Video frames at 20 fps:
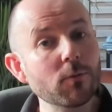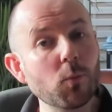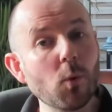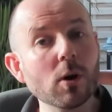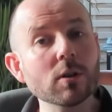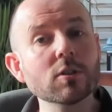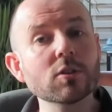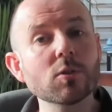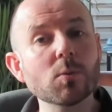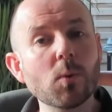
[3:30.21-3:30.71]
We
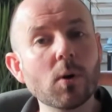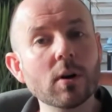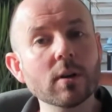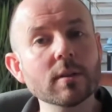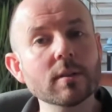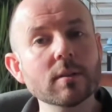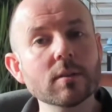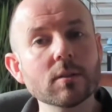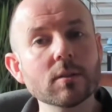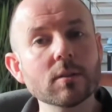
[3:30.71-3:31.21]
can have
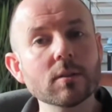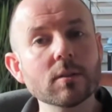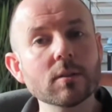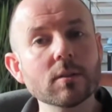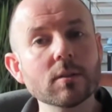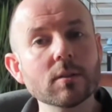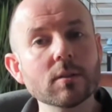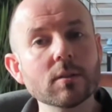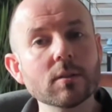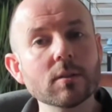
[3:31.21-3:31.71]
one-to-one
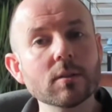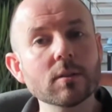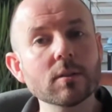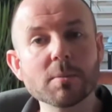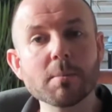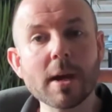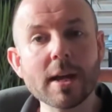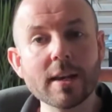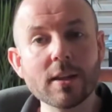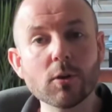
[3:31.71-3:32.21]
or
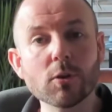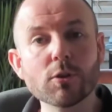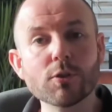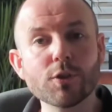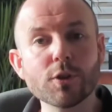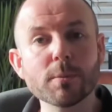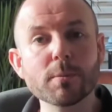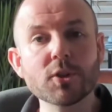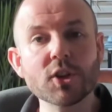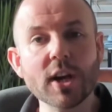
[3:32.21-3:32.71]
one-to-many
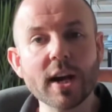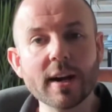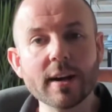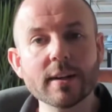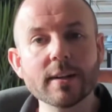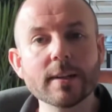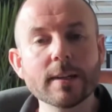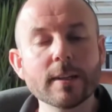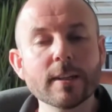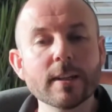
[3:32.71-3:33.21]
or group
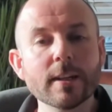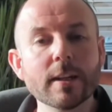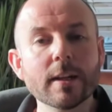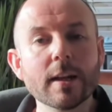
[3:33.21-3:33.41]
chat,